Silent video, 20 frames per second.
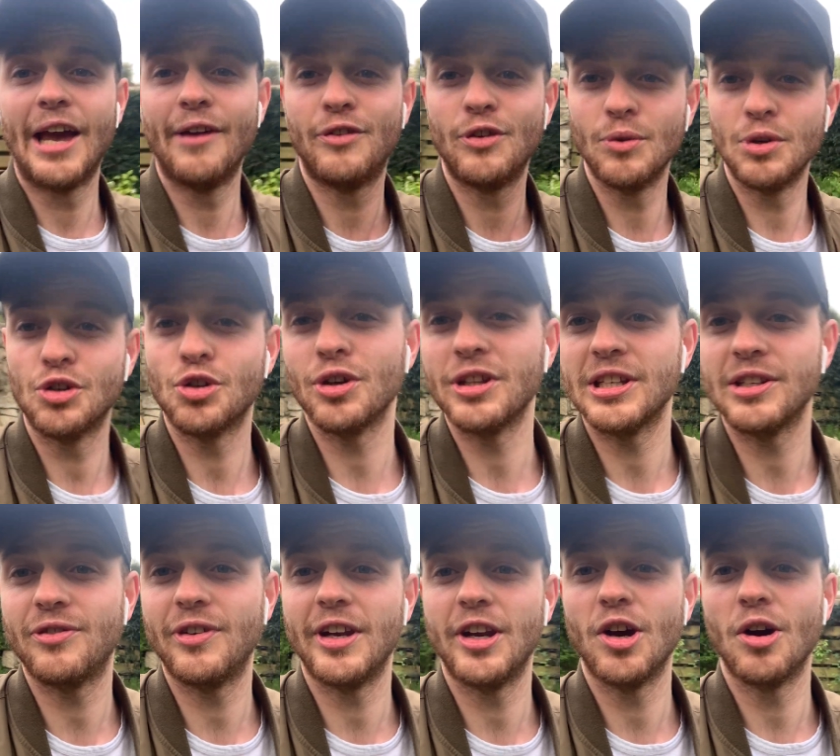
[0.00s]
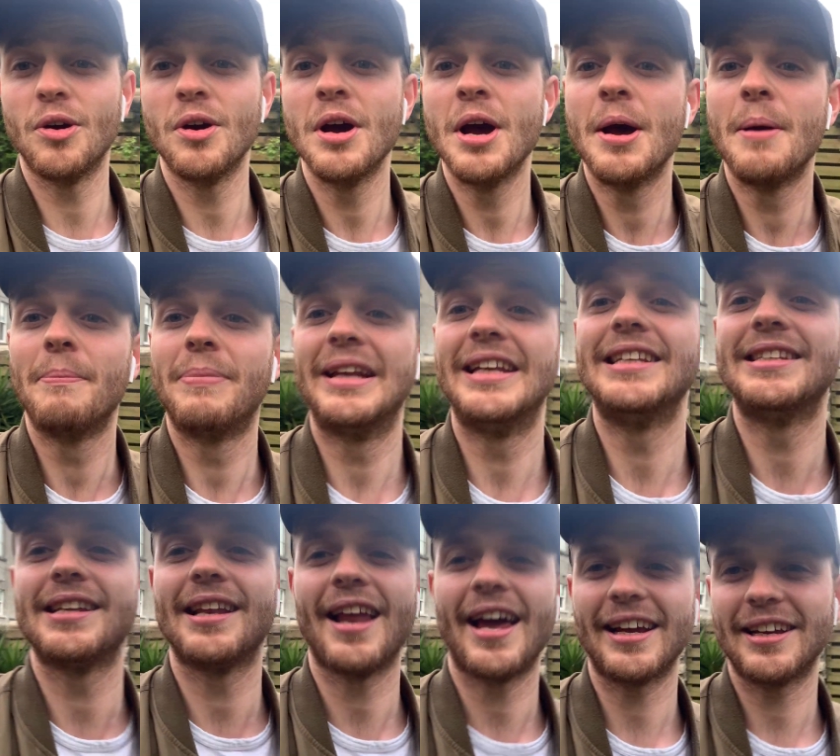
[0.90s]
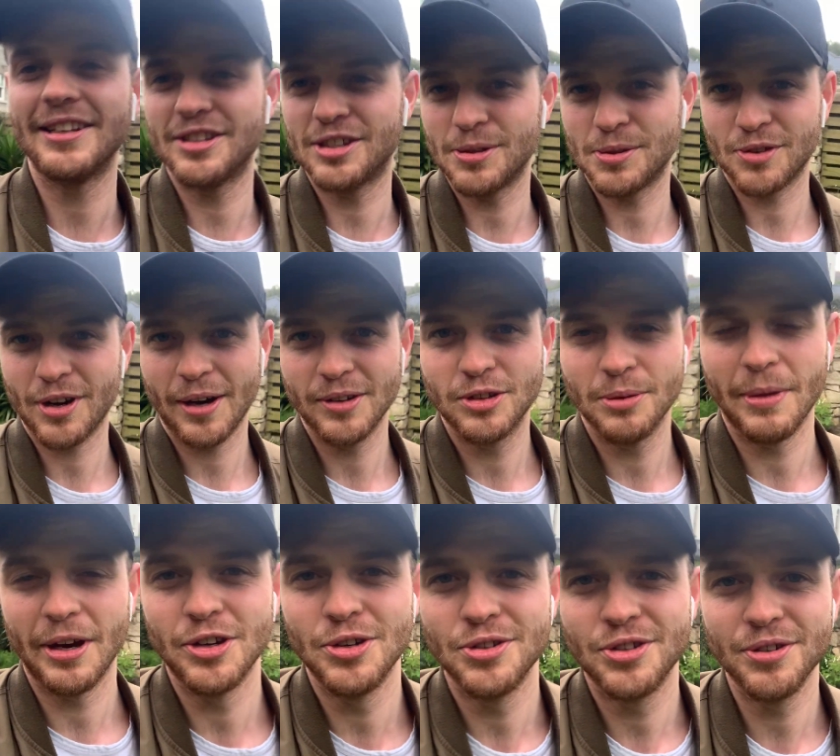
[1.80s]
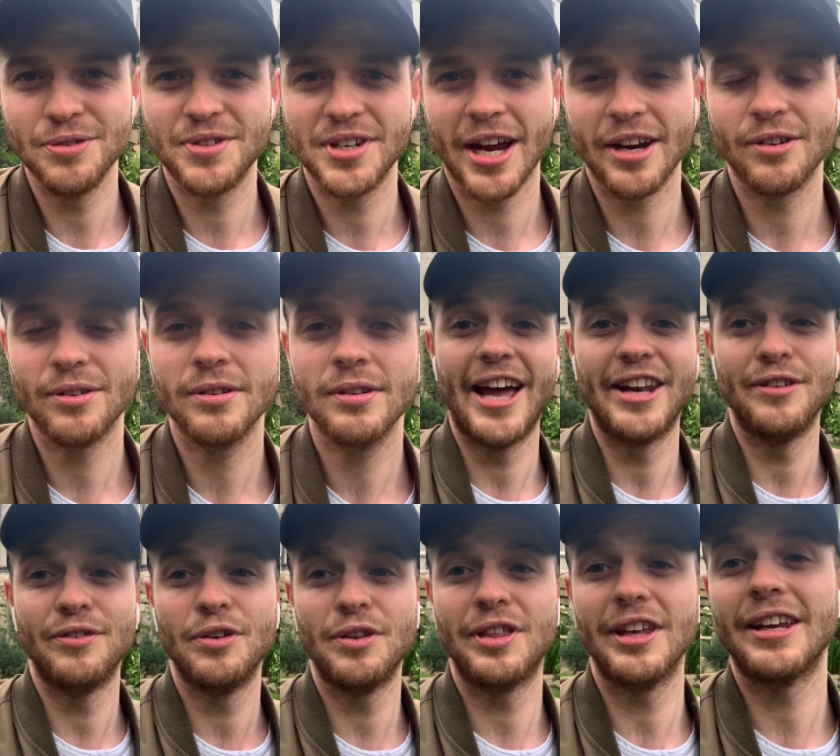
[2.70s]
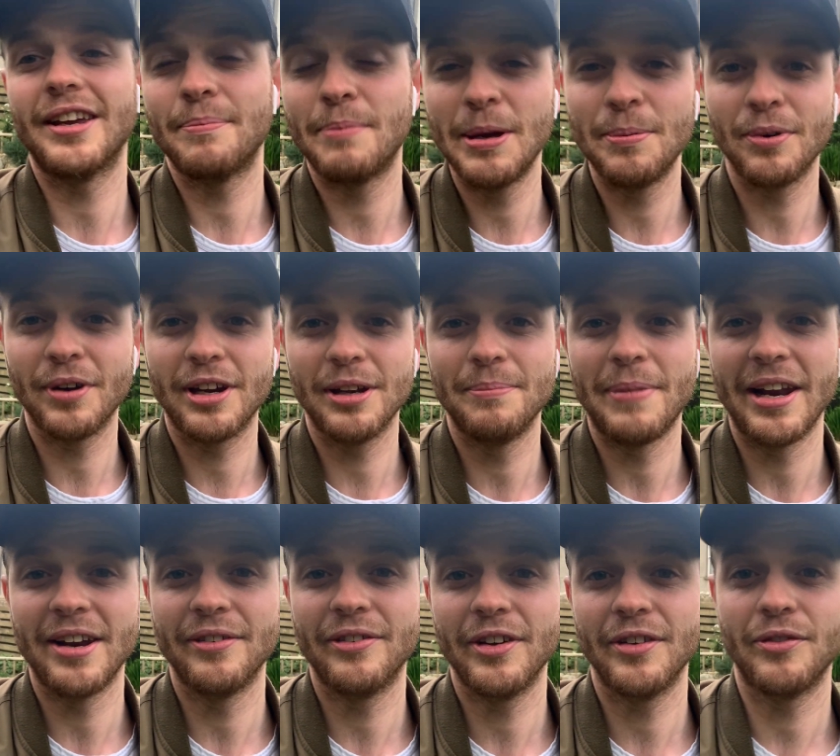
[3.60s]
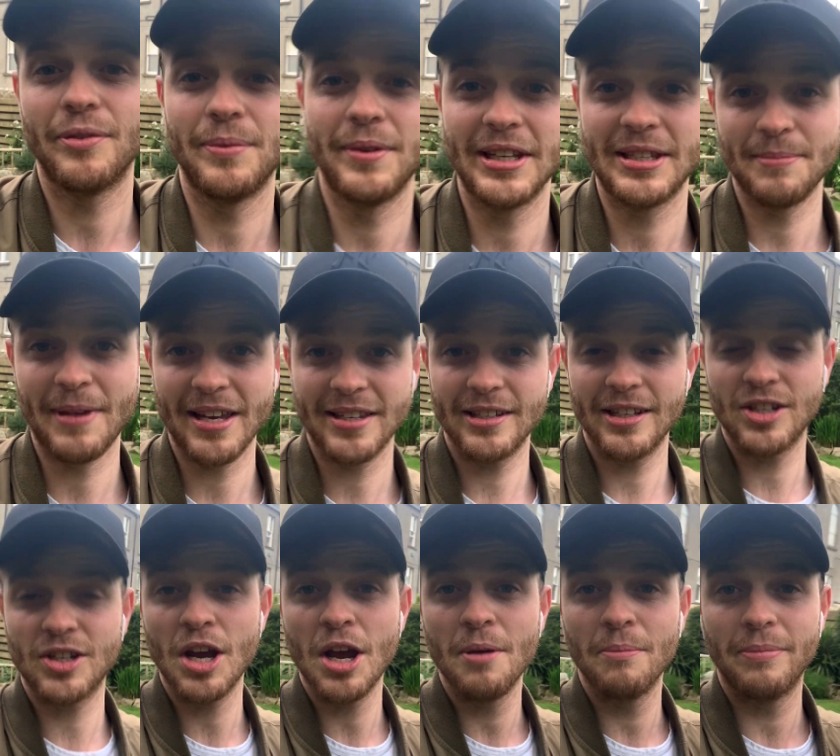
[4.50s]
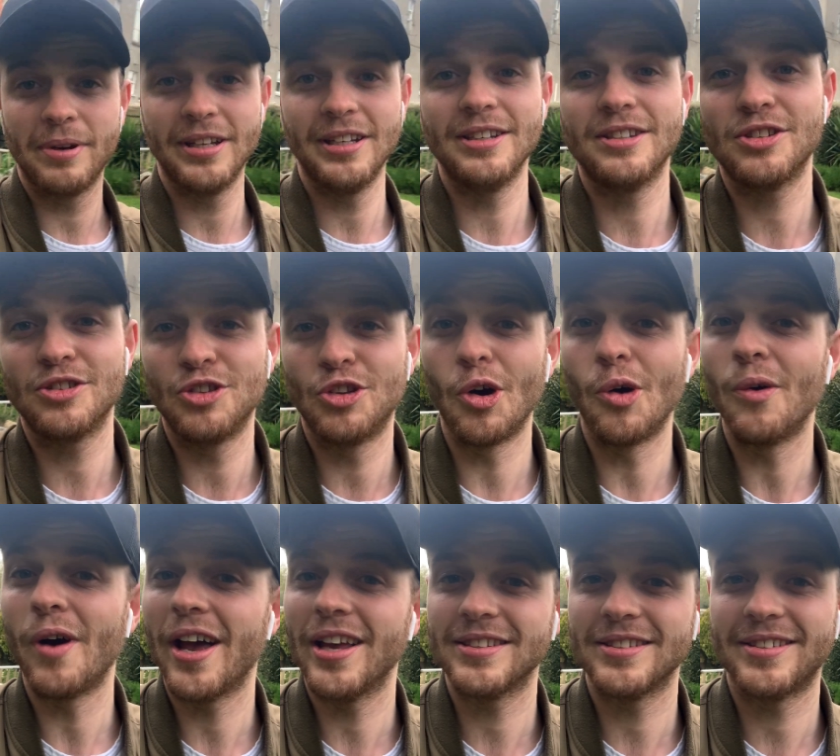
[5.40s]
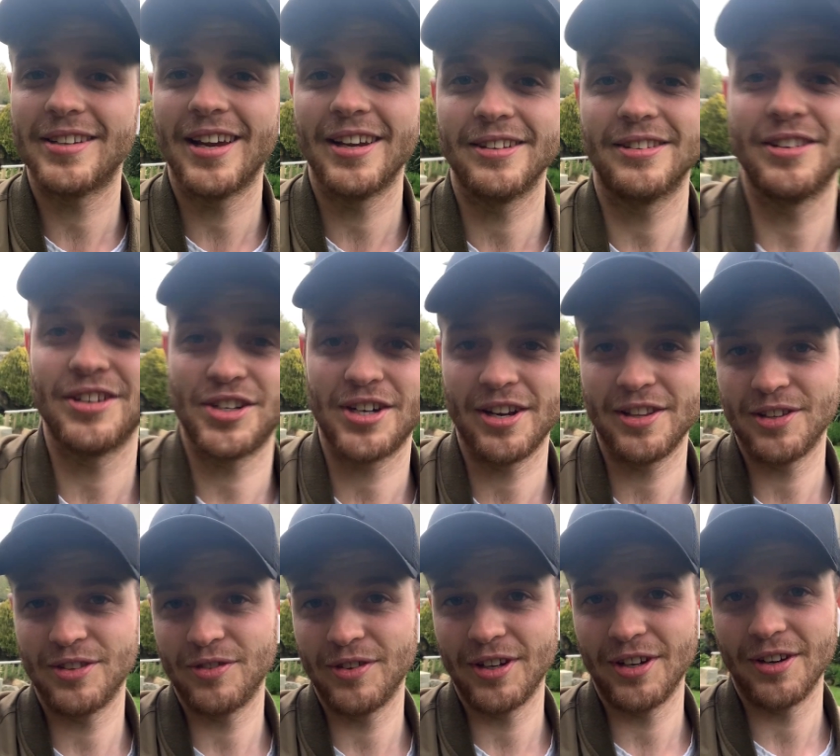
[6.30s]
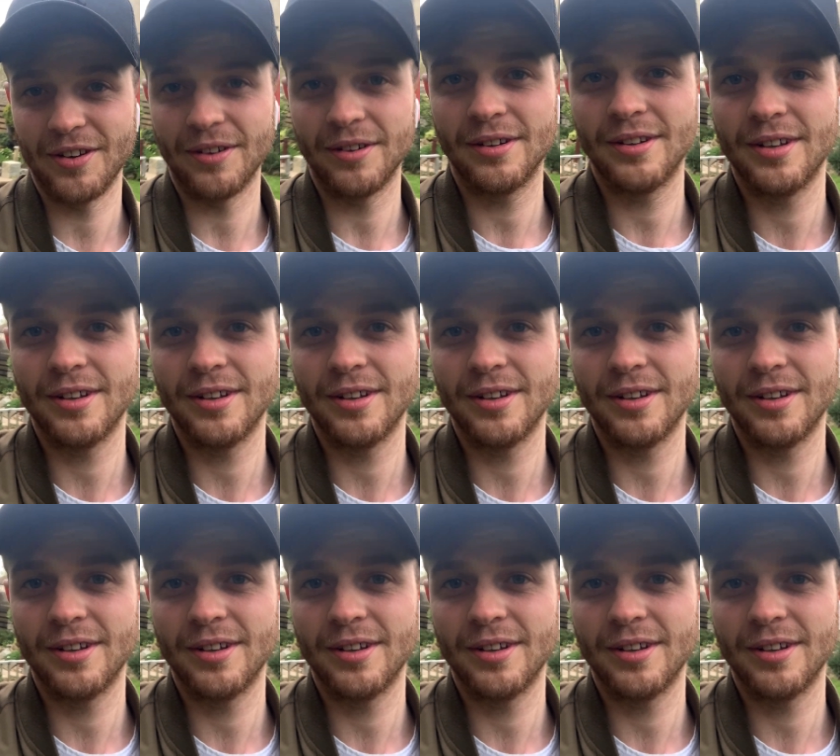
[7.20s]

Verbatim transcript: If you enjoyed this video, please like and subscribe to my YouTube channel. And if you think people could benefit from this message, please don't hesitate to share this video.